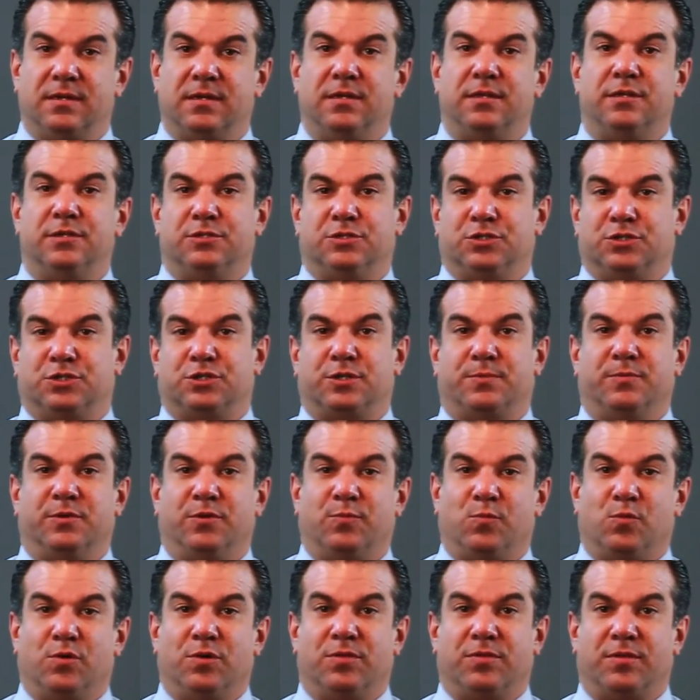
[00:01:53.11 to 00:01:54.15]
These are some of the
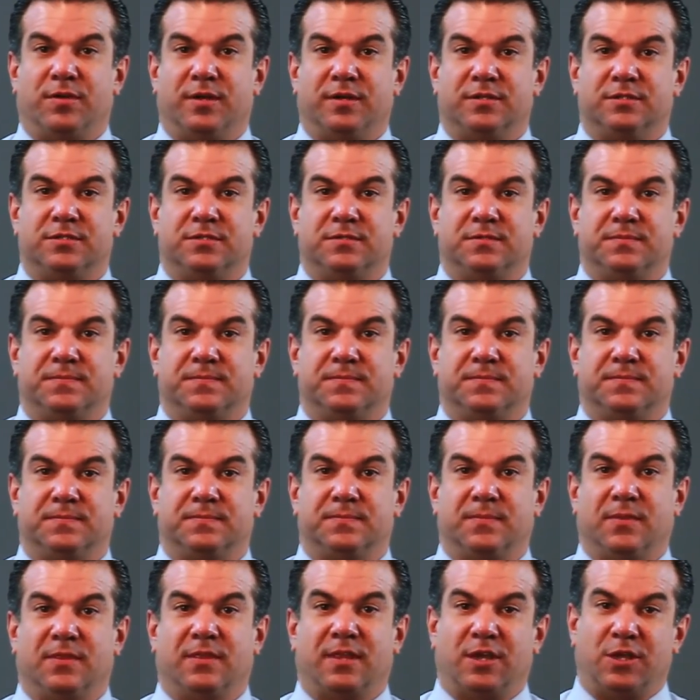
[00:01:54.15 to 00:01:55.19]
more things
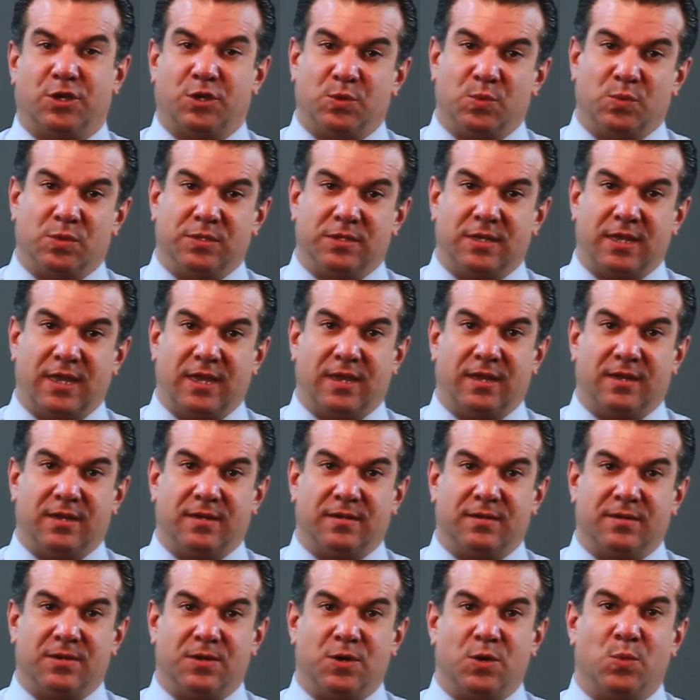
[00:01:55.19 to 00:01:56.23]
that you will need
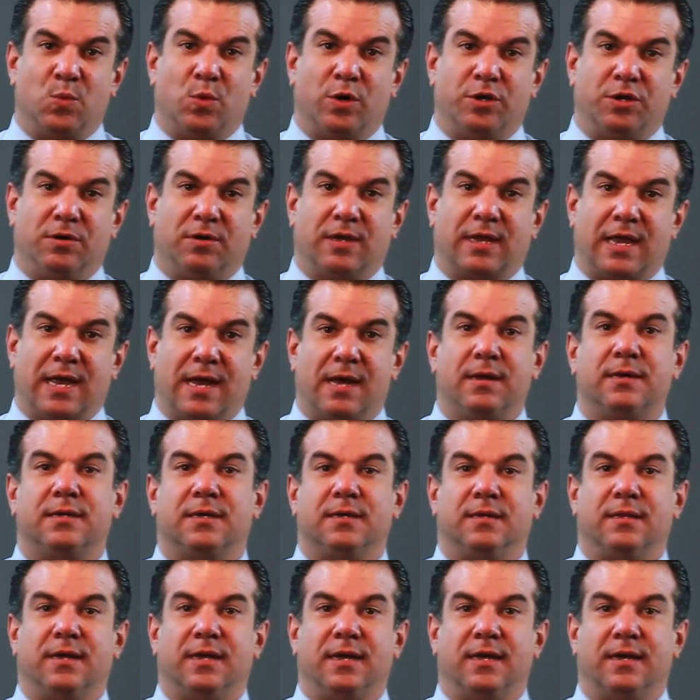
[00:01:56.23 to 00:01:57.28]
when you're
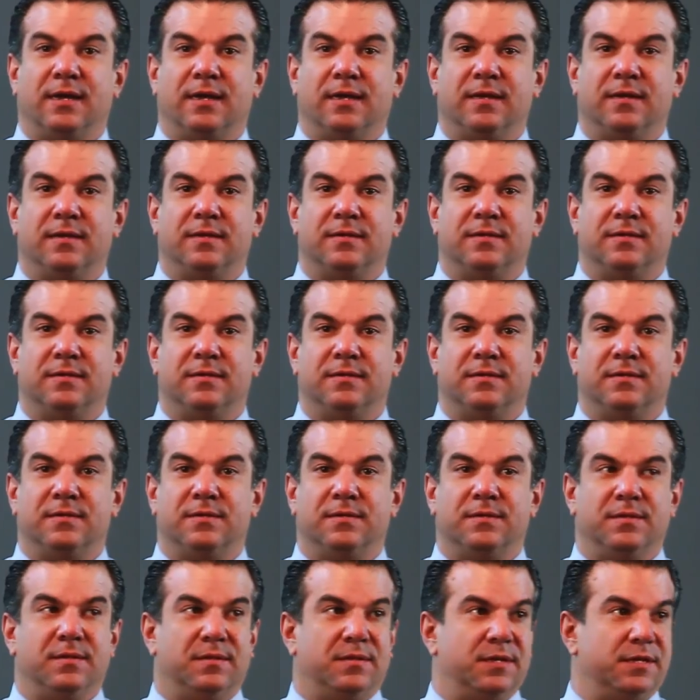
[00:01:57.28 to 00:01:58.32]
calculating
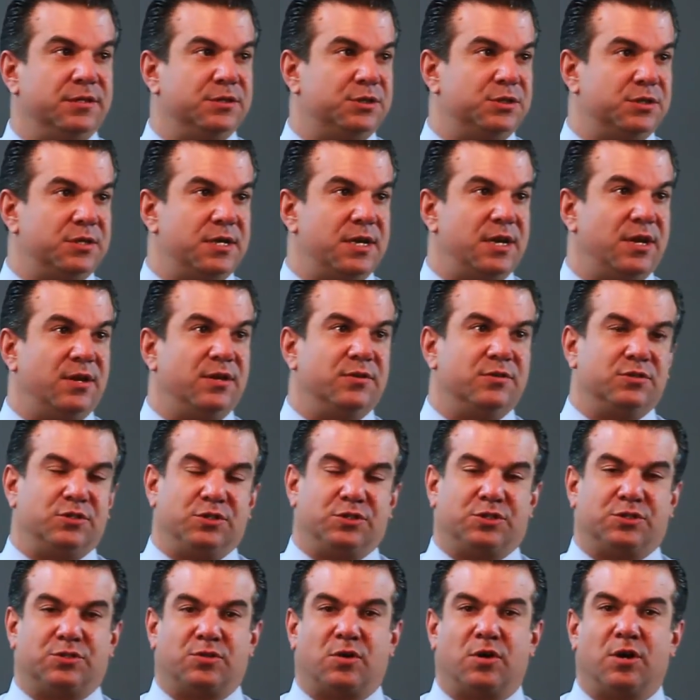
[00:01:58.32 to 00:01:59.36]
the things you need to
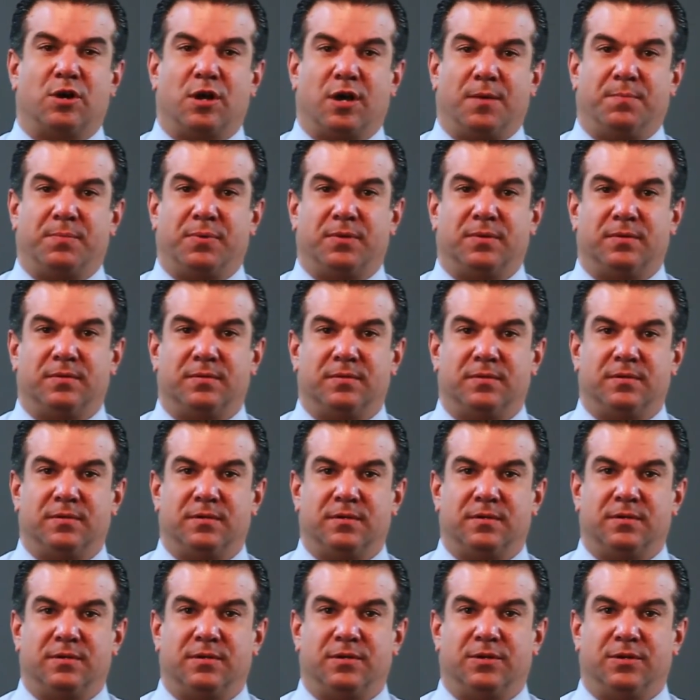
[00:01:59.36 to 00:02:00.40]
start up
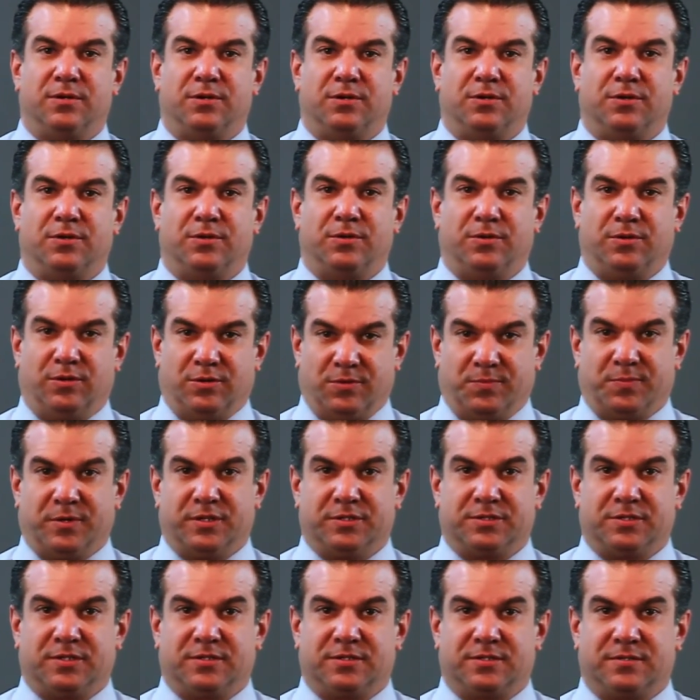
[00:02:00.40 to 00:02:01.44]
your
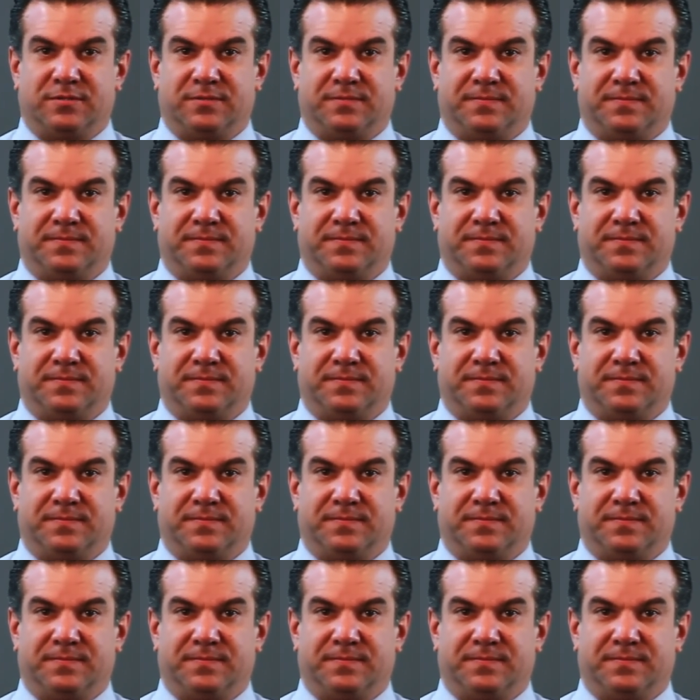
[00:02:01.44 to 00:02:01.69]
business.